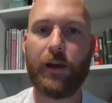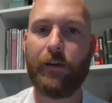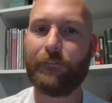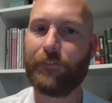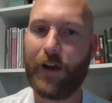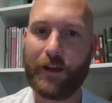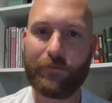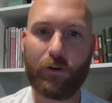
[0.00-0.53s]

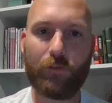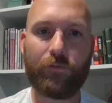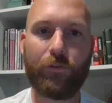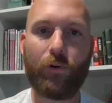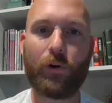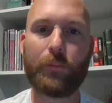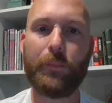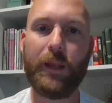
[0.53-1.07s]

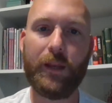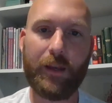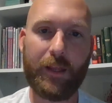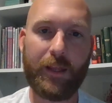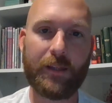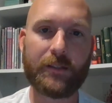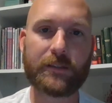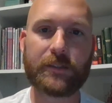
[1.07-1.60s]
504
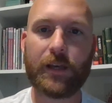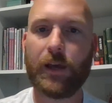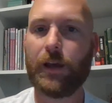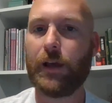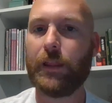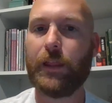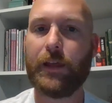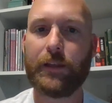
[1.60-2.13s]
meetings.
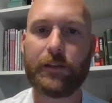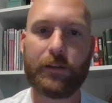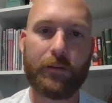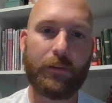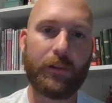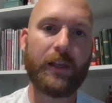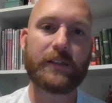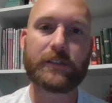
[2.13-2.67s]
The
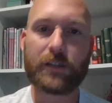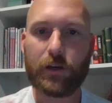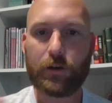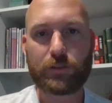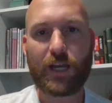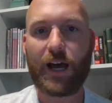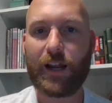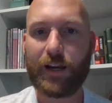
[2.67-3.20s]
list
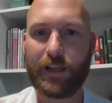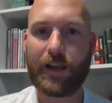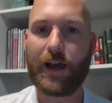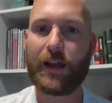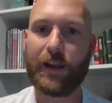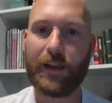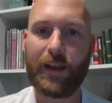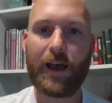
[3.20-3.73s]
goes on and
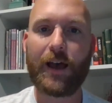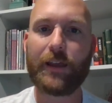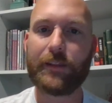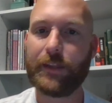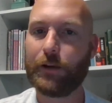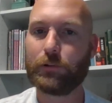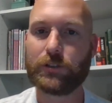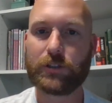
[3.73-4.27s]
on and on.
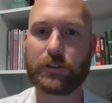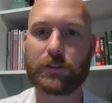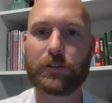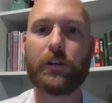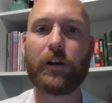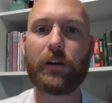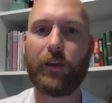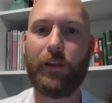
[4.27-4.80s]
They were just
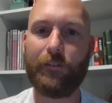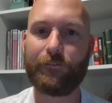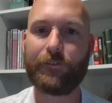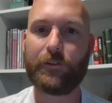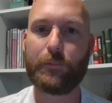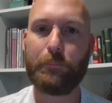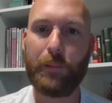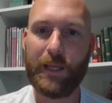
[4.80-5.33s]
looking
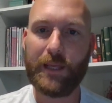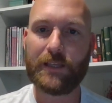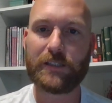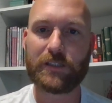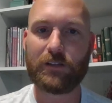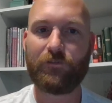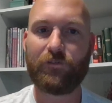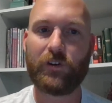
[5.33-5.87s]
for
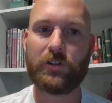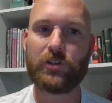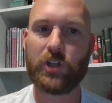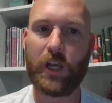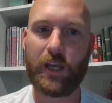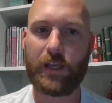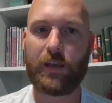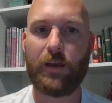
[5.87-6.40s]
peace for
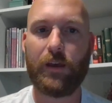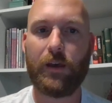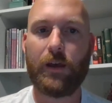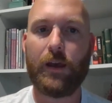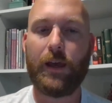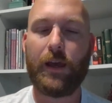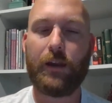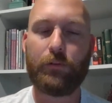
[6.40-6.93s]
Jake.
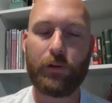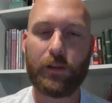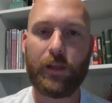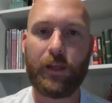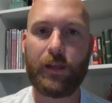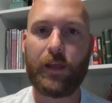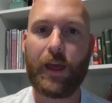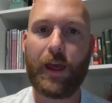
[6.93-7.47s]
And
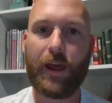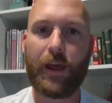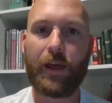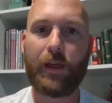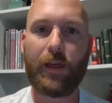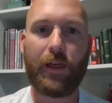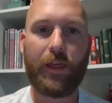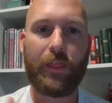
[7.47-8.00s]
really,
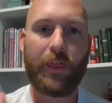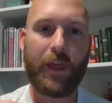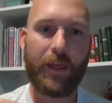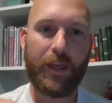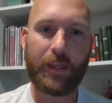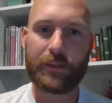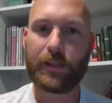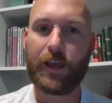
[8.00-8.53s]
they
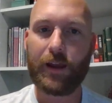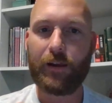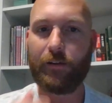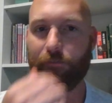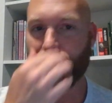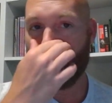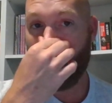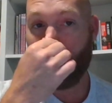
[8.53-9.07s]
hit kind
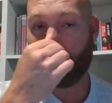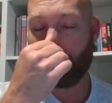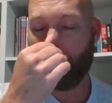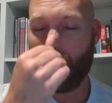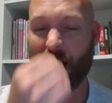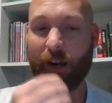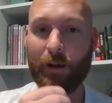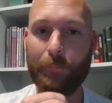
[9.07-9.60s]
of rock
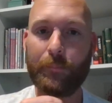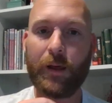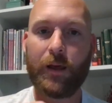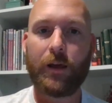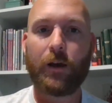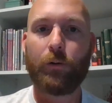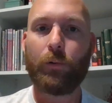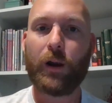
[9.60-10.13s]
bottom
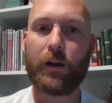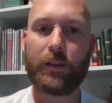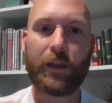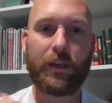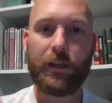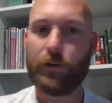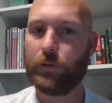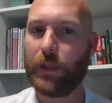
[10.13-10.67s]
where they
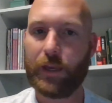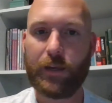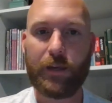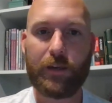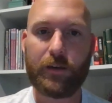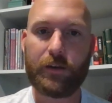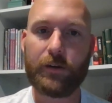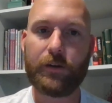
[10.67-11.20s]
knew they
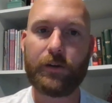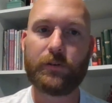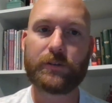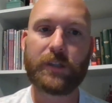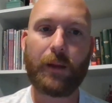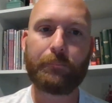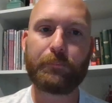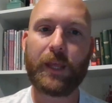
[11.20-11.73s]
needed to do
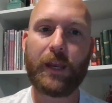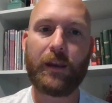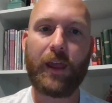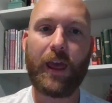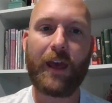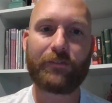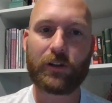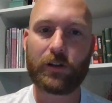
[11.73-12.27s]
something
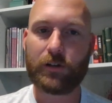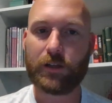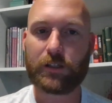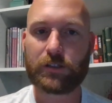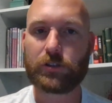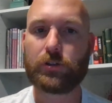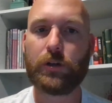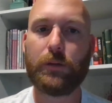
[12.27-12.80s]
after an
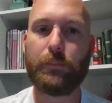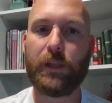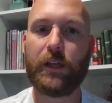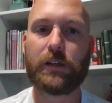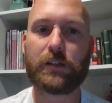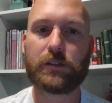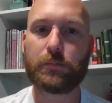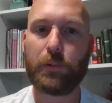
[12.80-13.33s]
extremely
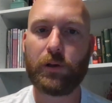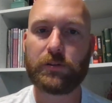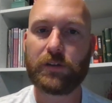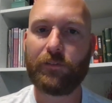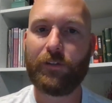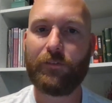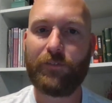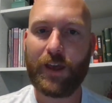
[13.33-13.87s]

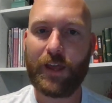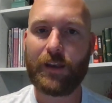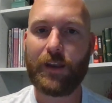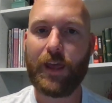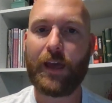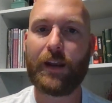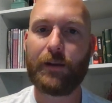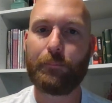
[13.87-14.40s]
explosive event
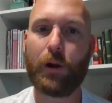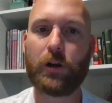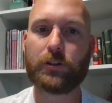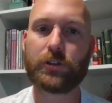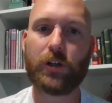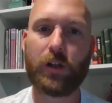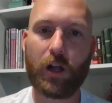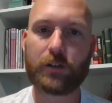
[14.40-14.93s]
at a
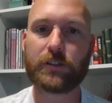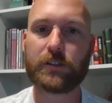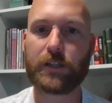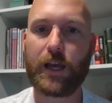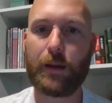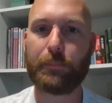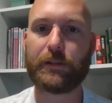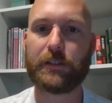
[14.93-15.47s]
martial arts
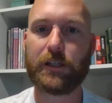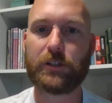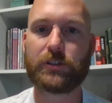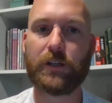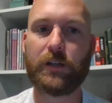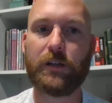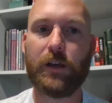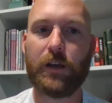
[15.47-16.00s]

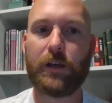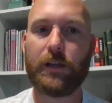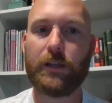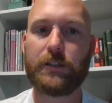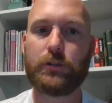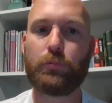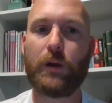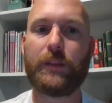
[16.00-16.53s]
competition. This
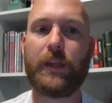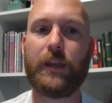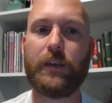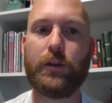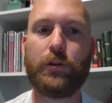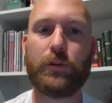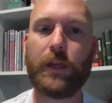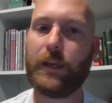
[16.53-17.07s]
is when they
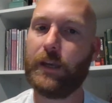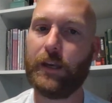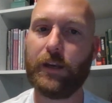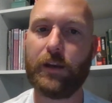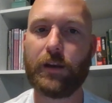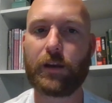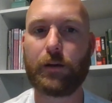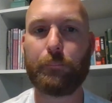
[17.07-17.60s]
knew they
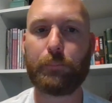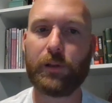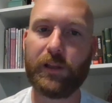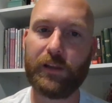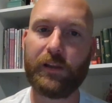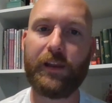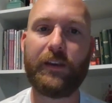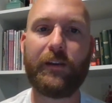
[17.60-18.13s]
needed a
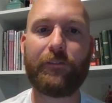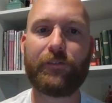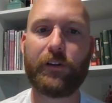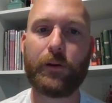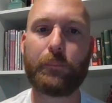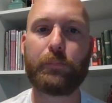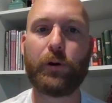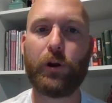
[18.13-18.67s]
completely different
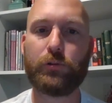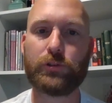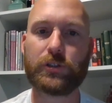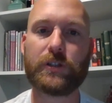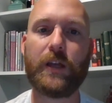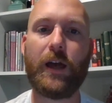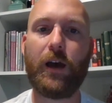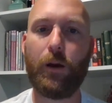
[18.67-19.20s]
approach
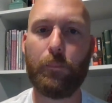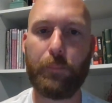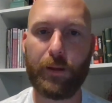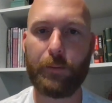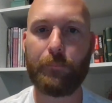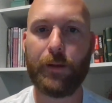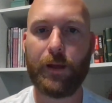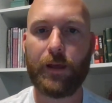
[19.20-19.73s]
to help
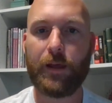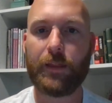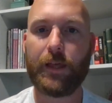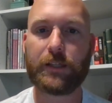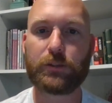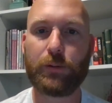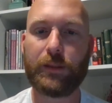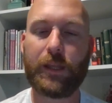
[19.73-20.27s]
him.
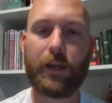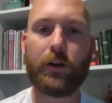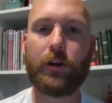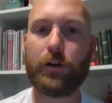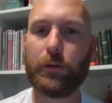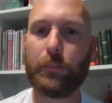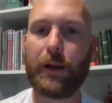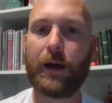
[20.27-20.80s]
That's when they
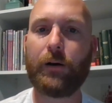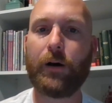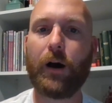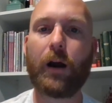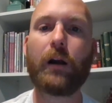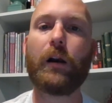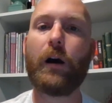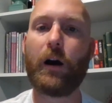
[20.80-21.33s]
heard about
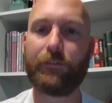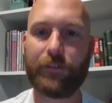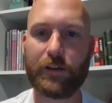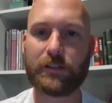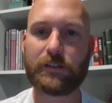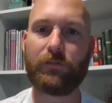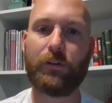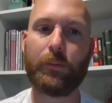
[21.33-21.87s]
our
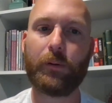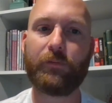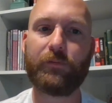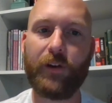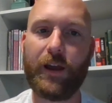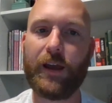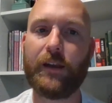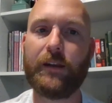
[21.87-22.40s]
office from a
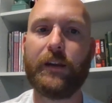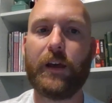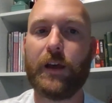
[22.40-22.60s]
friend,